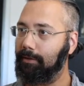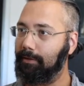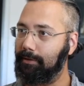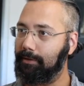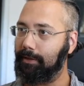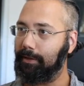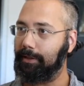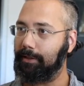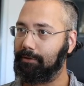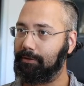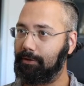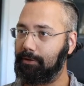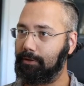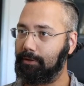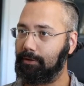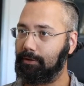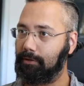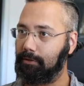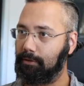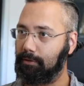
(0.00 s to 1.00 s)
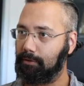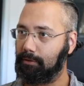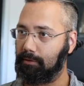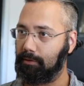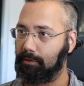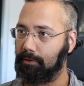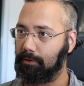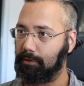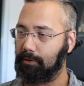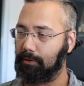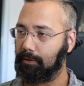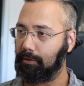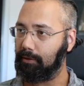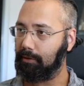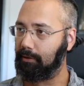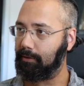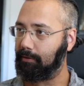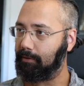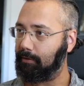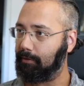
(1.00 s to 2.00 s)
is the entrance. This is
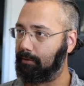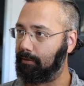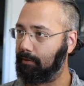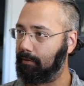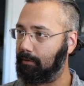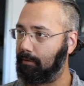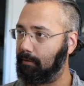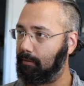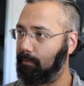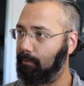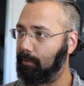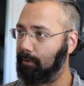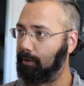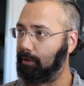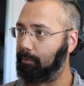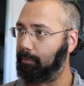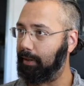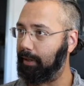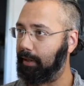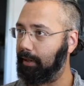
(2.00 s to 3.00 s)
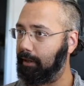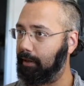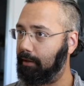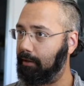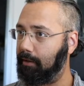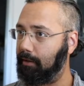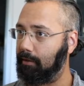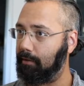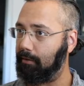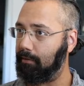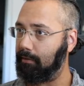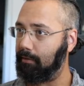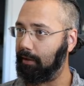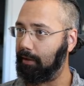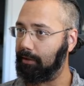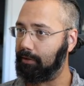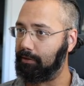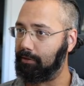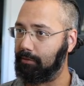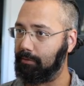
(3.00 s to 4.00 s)
the where you pay and
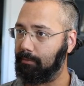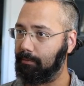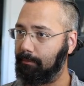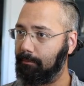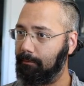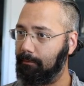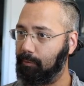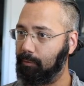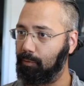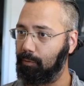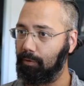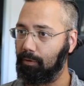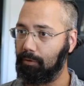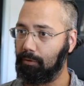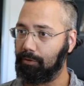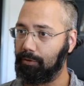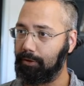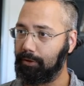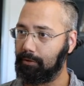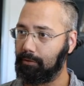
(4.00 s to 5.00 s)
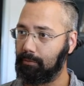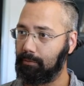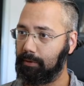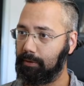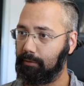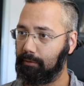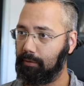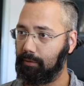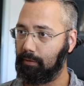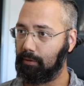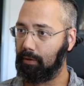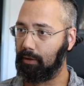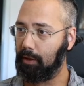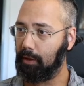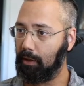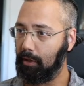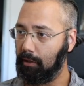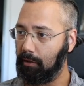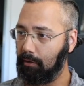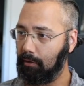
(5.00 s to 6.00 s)
get food or drinks or whatever.
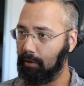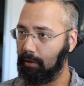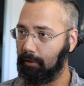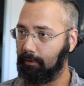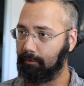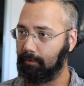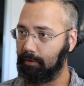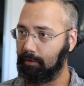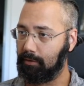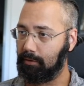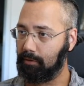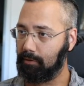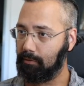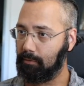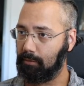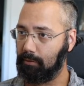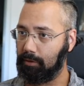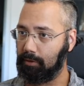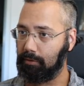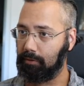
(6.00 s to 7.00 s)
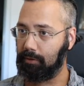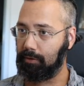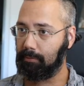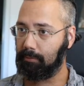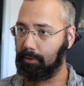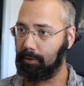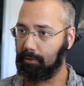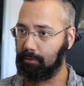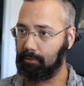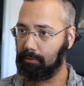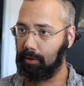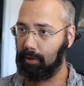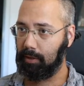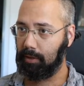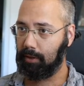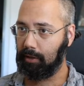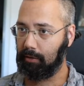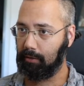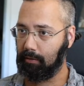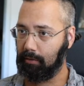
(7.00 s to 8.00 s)
You have this corridor in the middle.
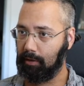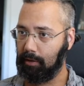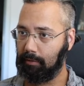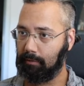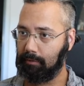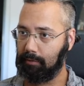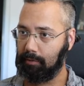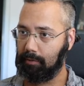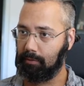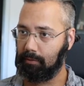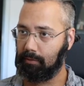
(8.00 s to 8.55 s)
Here you have a